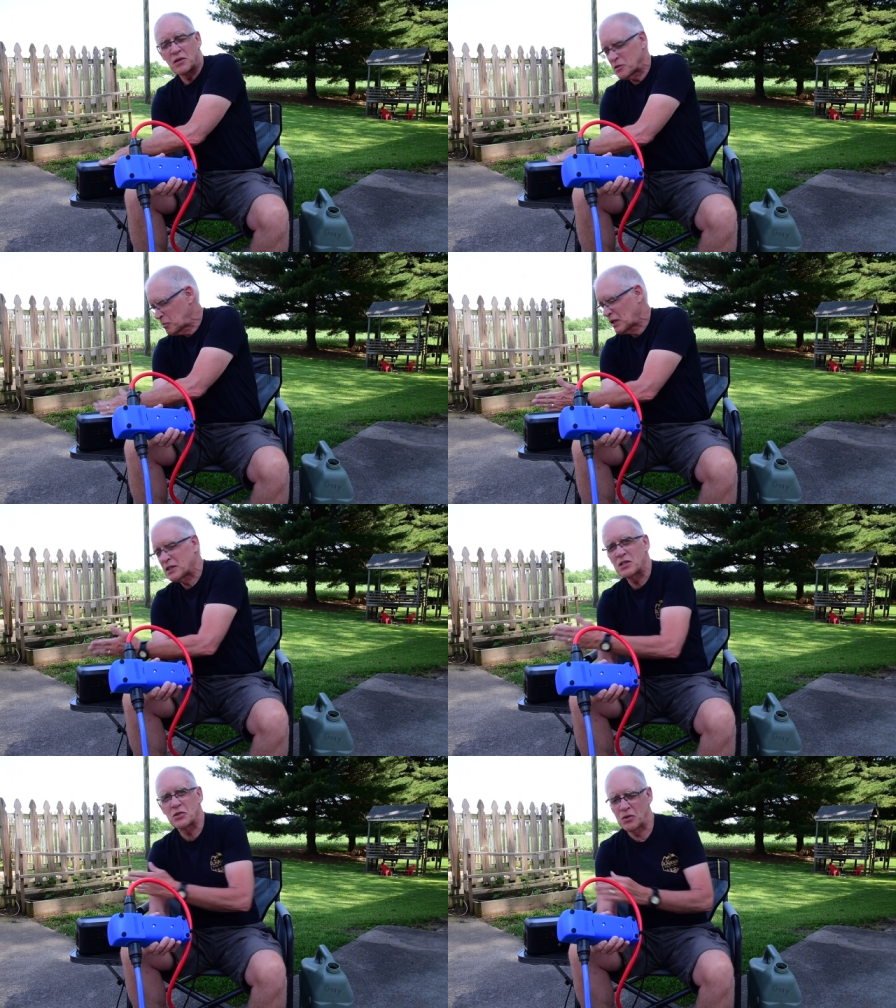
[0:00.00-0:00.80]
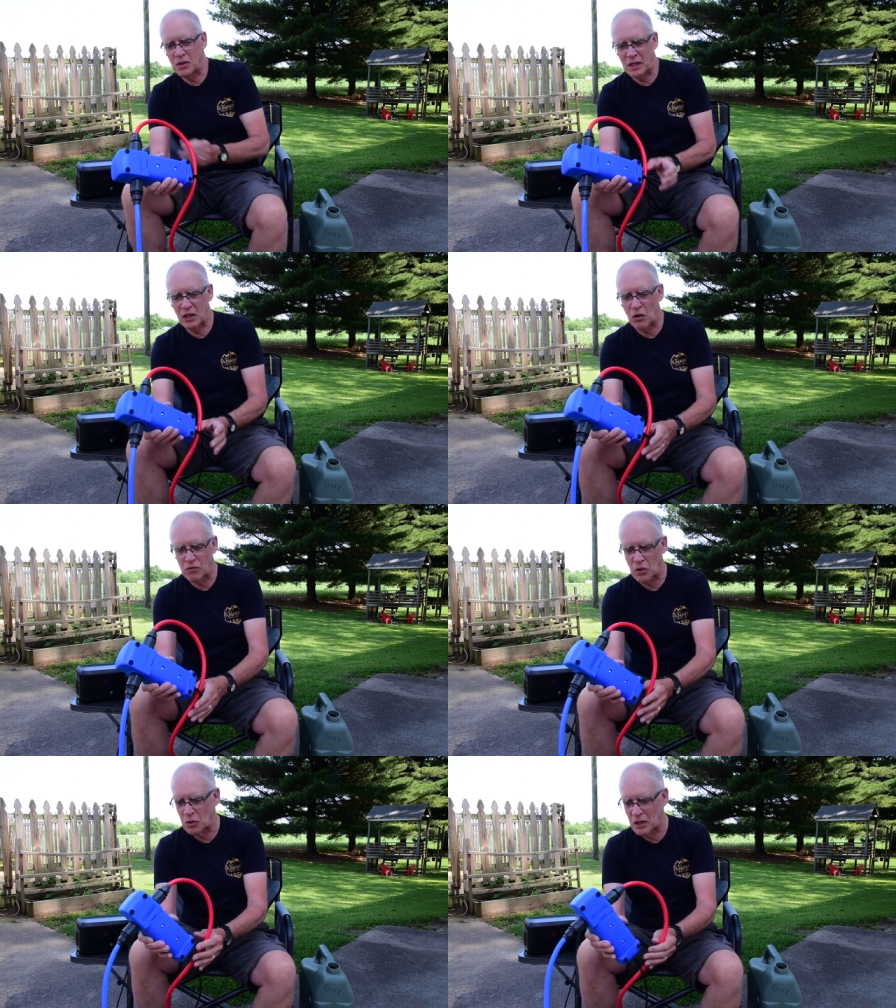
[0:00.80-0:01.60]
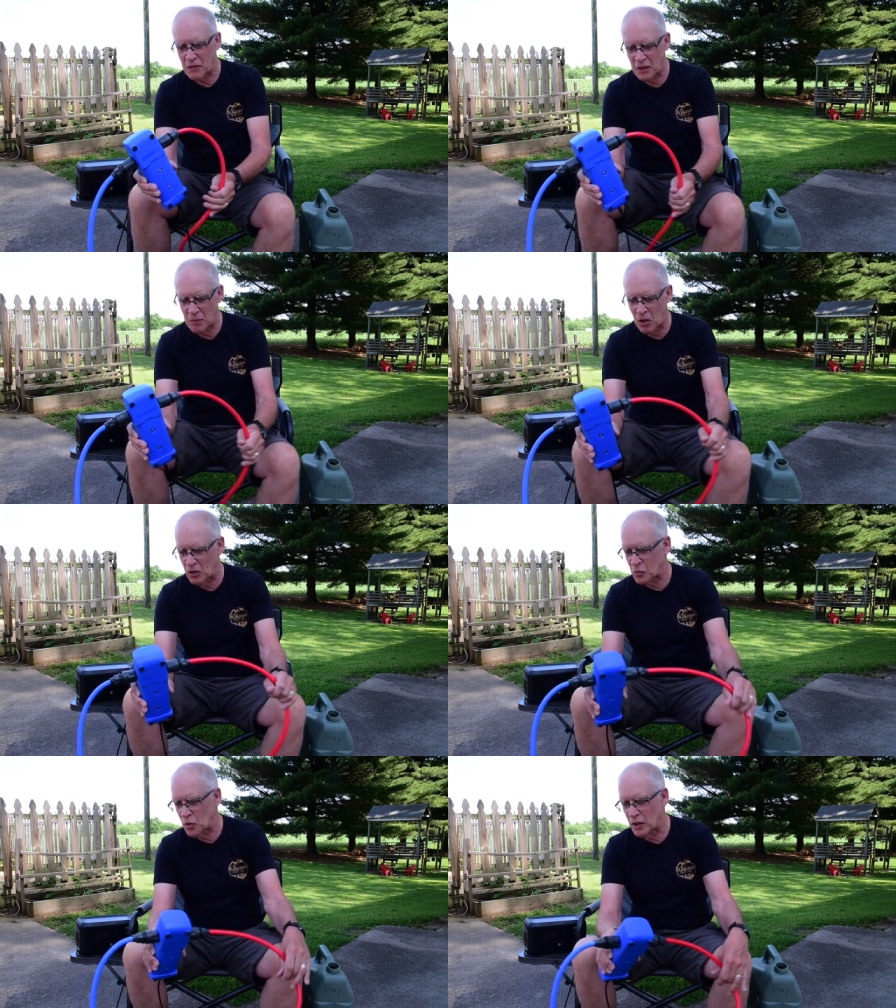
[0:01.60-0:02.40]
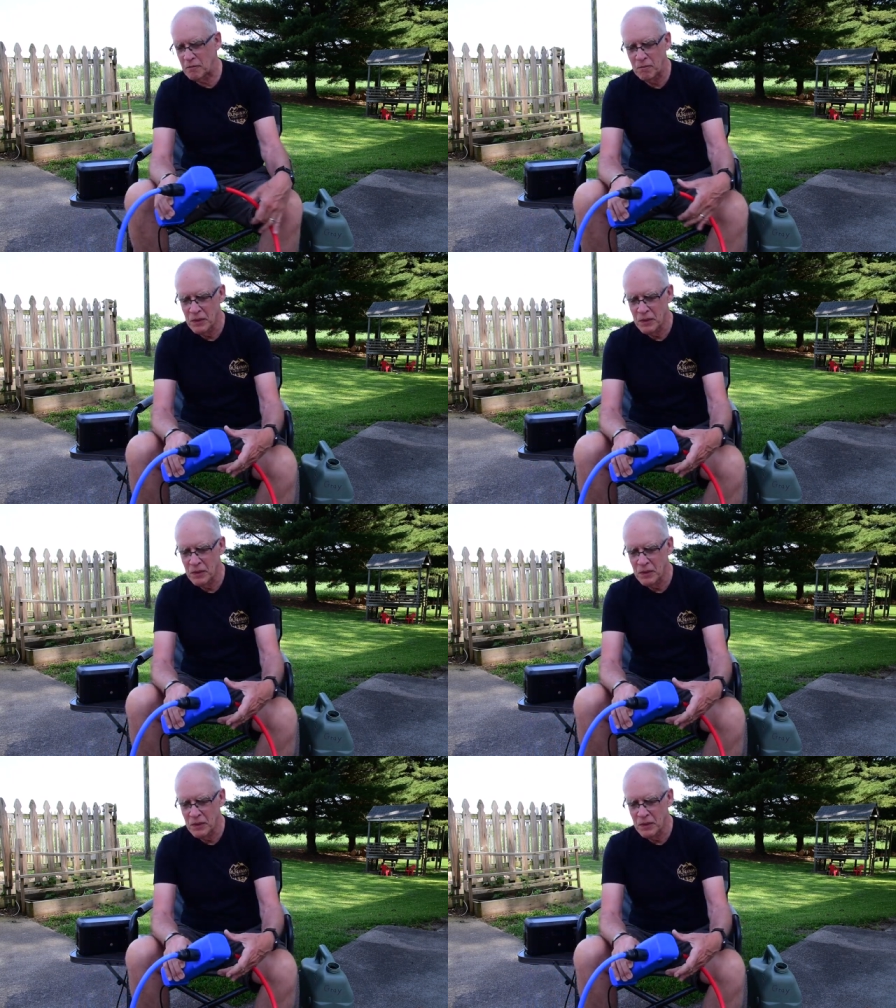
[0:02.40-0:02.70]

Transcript: it's plugged into an EcoFlow lithium all-in-one,